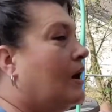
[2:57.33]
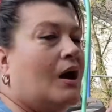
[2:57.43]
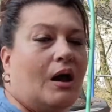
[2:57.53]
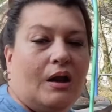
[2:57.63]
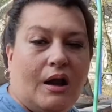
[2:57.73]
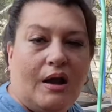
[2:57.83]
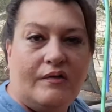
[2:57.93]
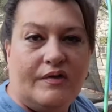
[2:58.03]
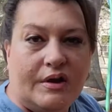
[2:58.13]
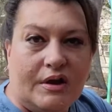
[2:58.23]
an
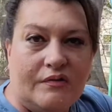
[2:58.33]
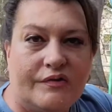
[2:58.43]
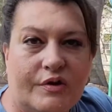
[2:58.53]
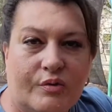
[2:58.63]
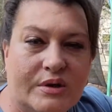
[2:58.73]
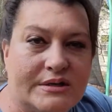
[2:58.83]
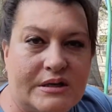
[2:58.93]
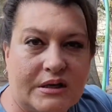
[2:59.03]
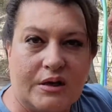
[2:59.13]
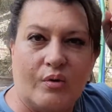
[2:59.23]
avian
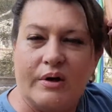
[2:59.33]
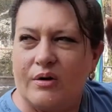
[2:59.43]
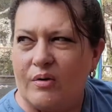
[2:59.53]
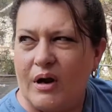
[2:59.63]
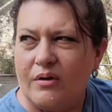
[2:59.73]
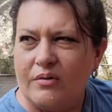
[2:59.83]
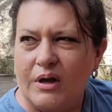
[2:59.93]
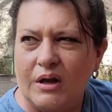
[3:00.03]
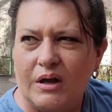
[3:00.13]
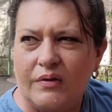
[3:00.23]
influenza going around
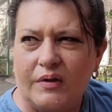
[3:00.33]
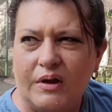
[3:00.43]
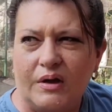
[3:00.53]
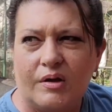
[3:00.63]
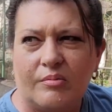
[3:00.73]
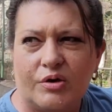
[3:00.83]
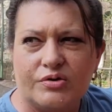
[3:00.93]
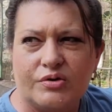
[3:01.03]
the commercial